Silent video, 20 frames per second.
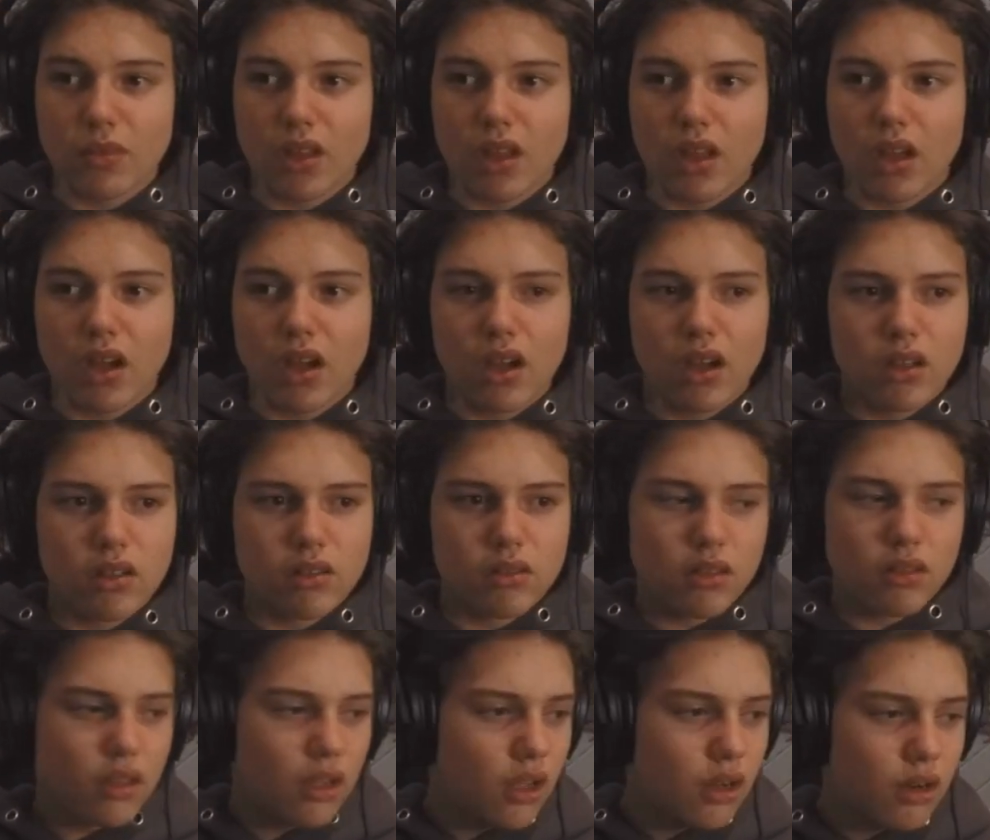I
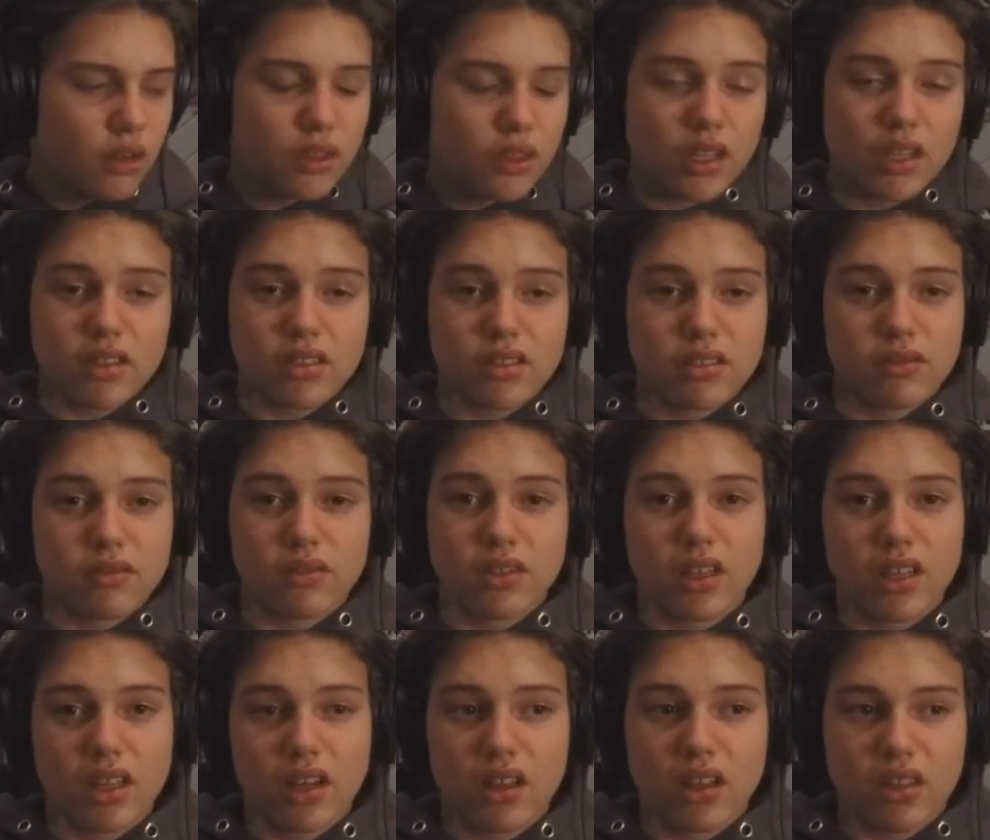don't think there's
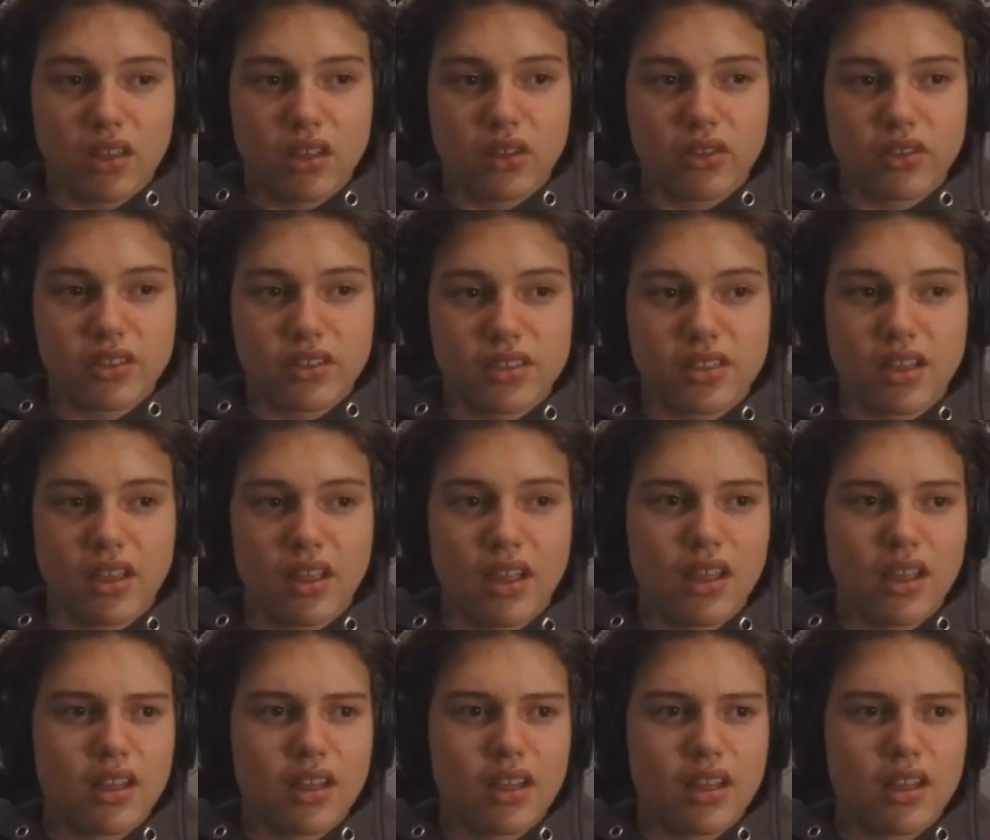really anything else to say.